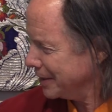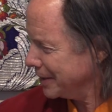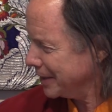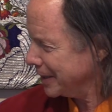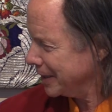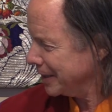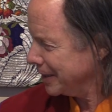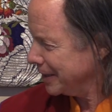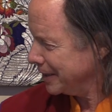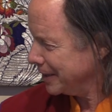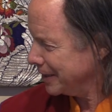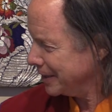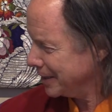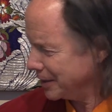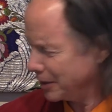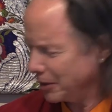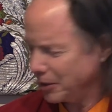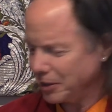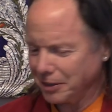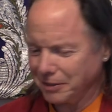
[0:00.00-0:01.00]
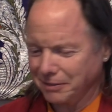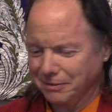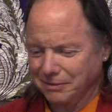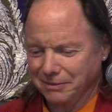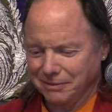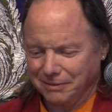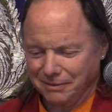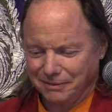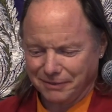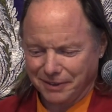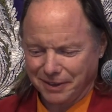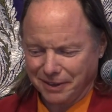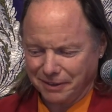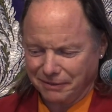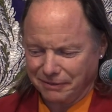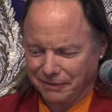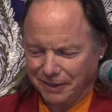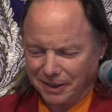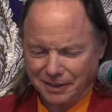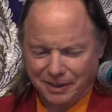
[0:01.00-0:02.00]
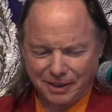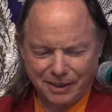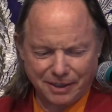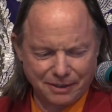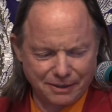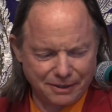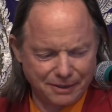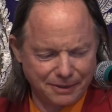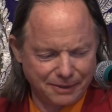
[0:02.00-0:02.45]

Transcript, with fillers: Okay? It's all very fragile.